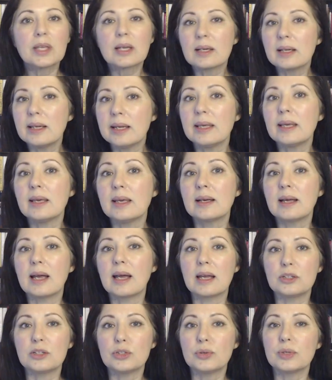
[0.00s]
clear
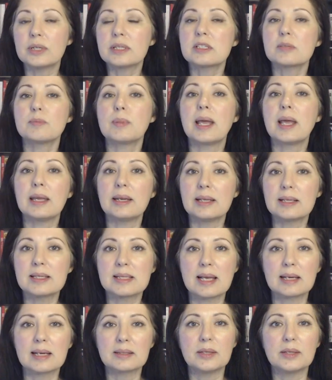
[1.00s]
and you explain
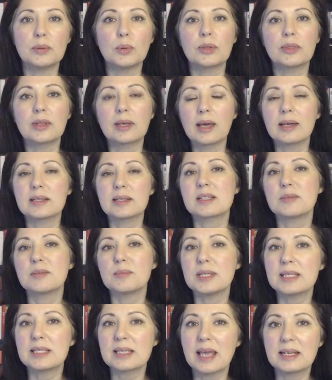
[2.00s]
exactly what the
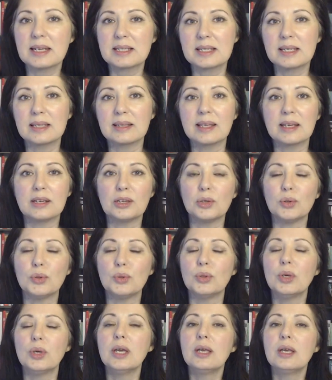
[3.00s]
customer is getting then
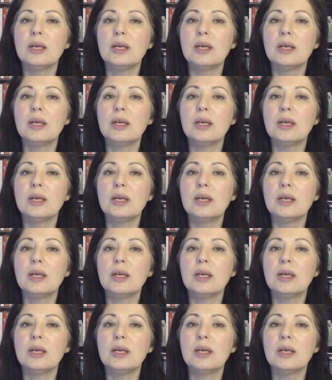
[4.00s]
you